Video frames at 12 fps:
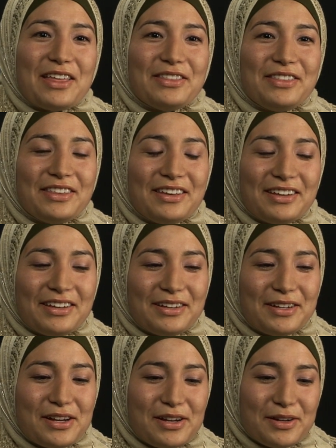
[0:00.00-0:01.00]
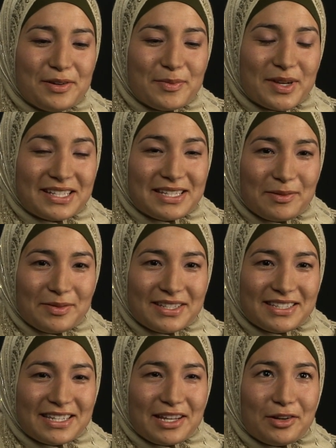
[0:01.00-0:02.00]
the
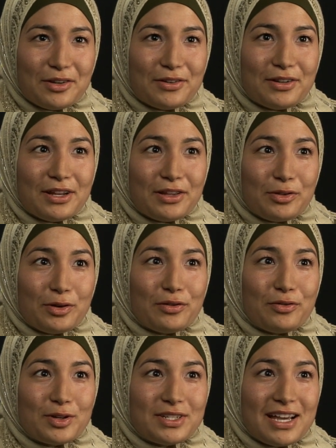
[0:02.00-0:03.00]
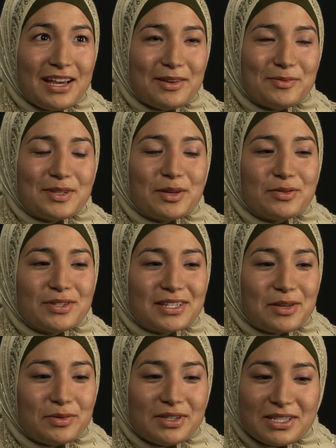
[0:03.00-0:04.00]
acceptance letter 3 or 4 times. I was
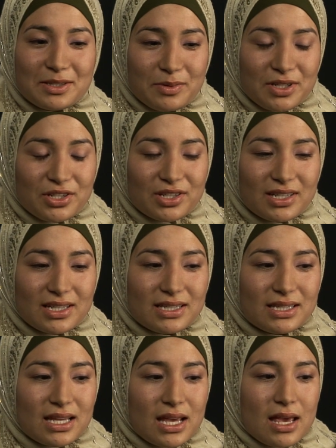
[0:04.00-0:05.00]
completely speechless.